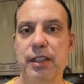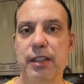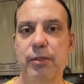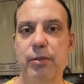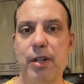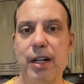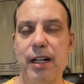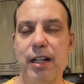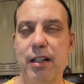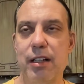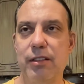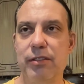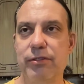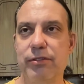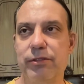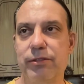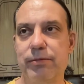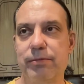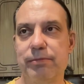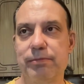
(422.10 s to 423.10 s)
aware
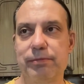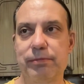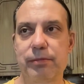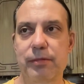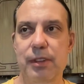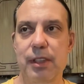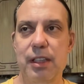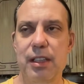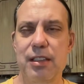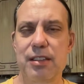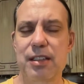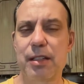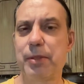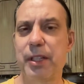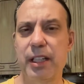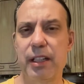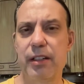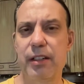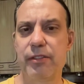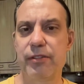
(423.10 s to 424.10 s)
of
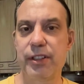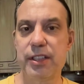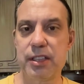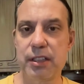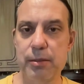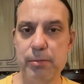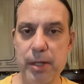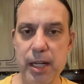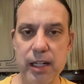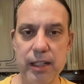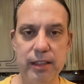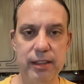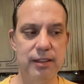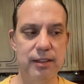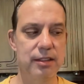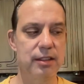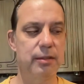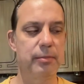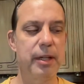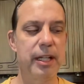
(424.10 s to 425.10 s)
something in your physical body
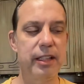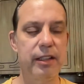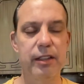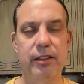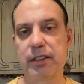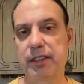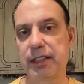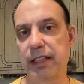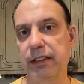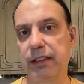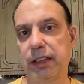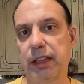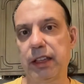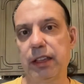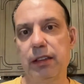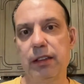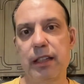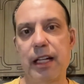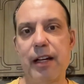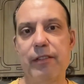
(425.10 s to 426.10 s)
that's demanding your
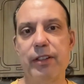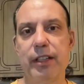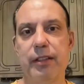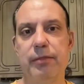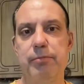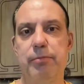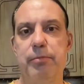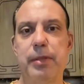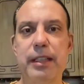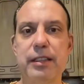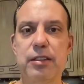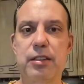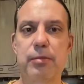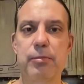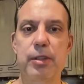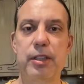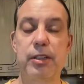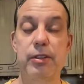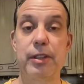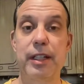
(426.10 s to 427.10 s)
attention, having been
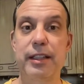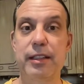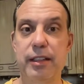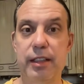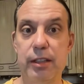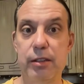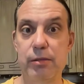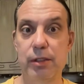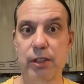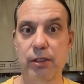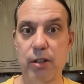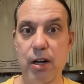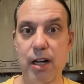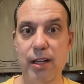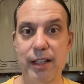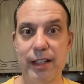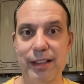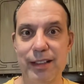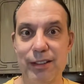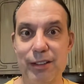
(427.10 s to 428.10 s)
someone who had to deal with
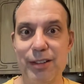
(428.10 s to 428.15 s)
chronic